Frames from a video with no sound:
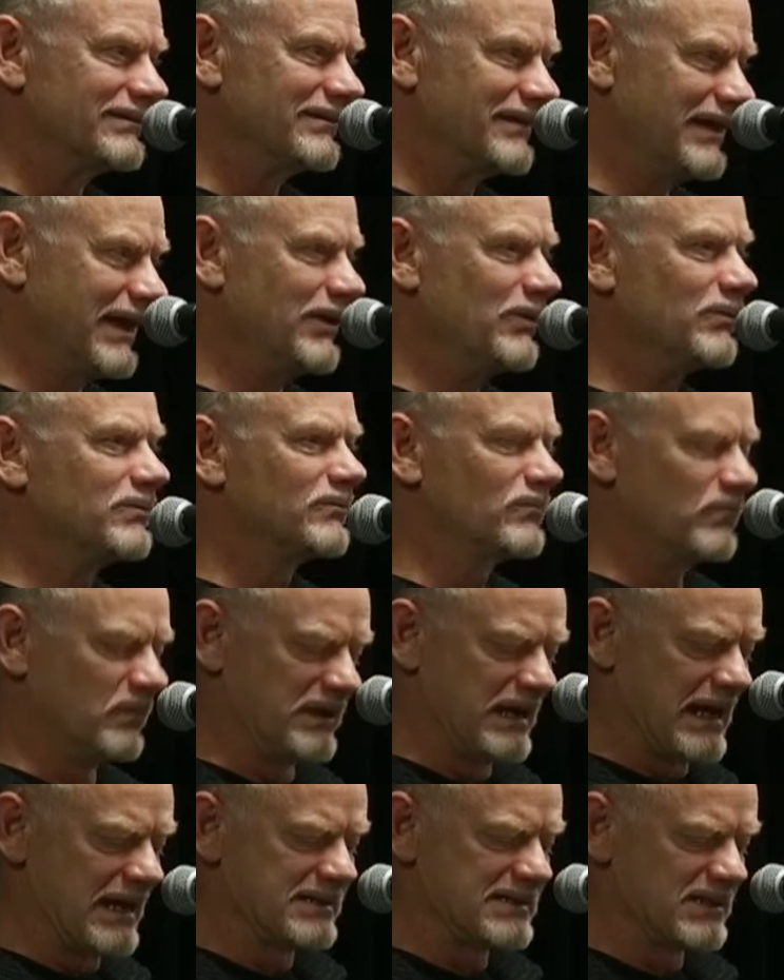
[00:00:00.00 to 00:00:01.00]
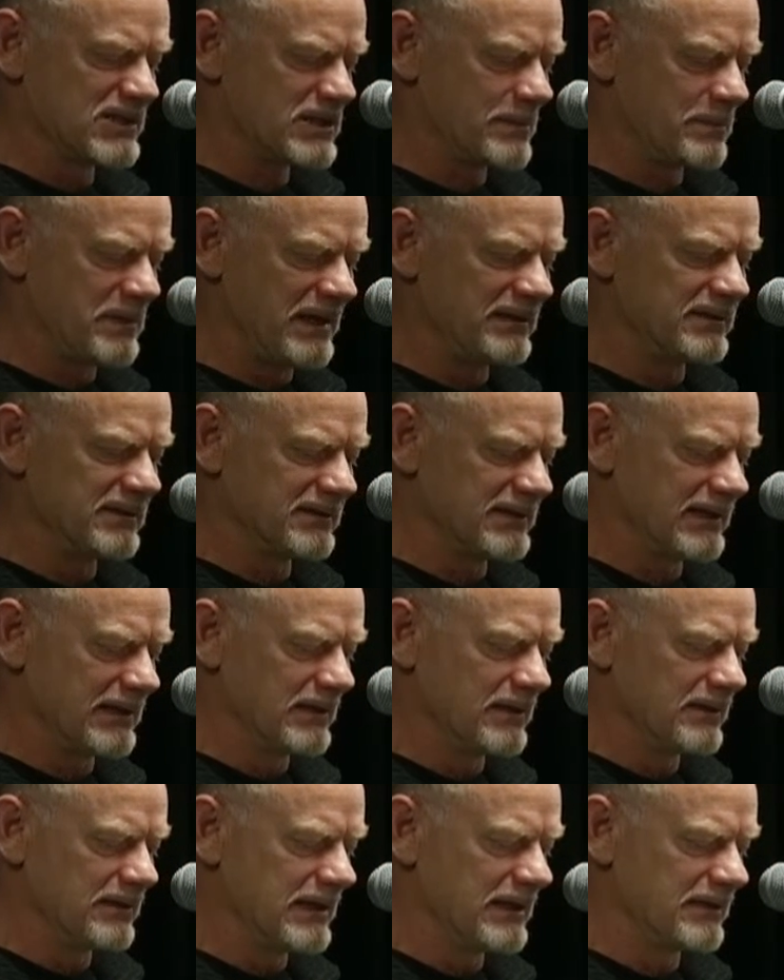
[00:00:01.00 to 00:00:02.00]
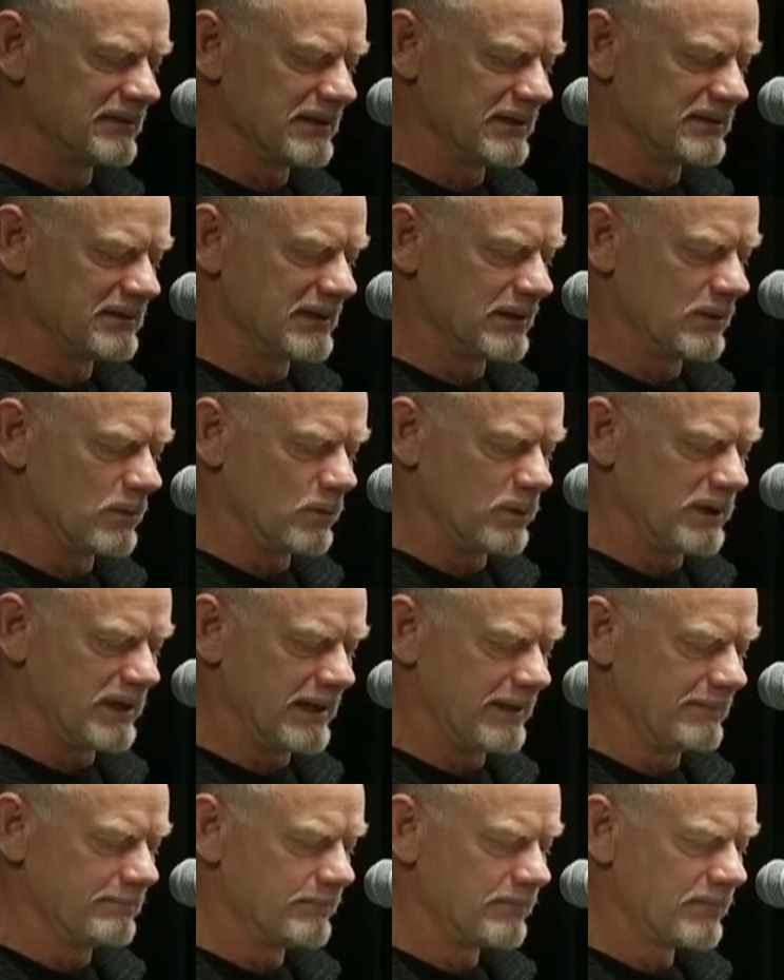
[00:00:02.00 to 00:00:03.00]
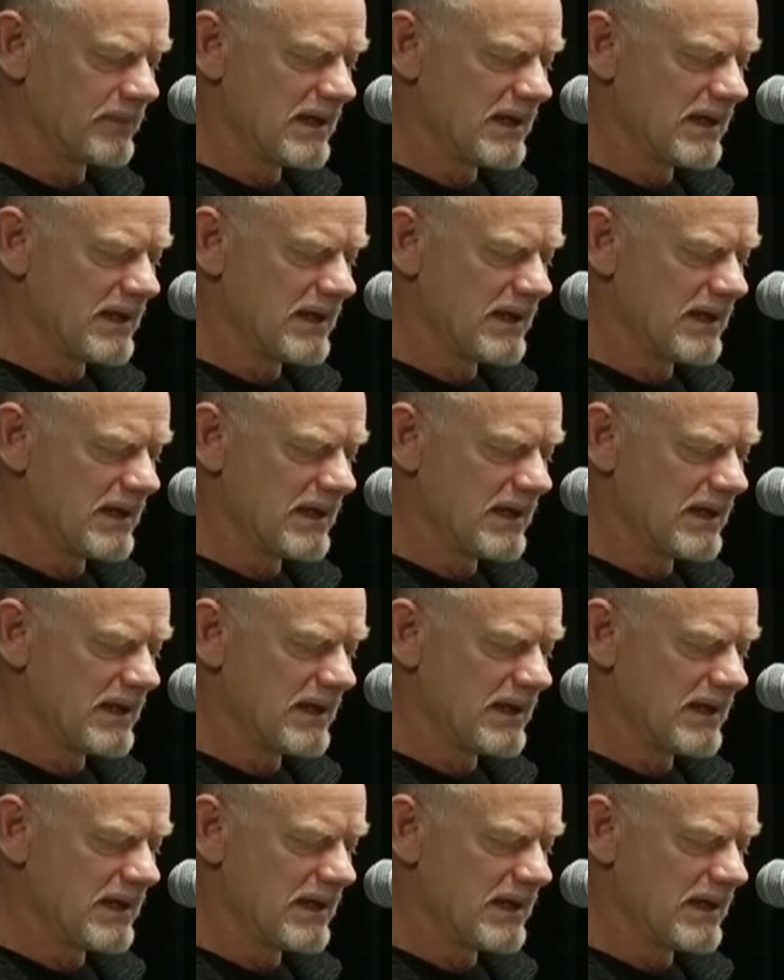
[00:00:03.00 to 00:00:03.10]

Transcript: they anticipate that they'll win.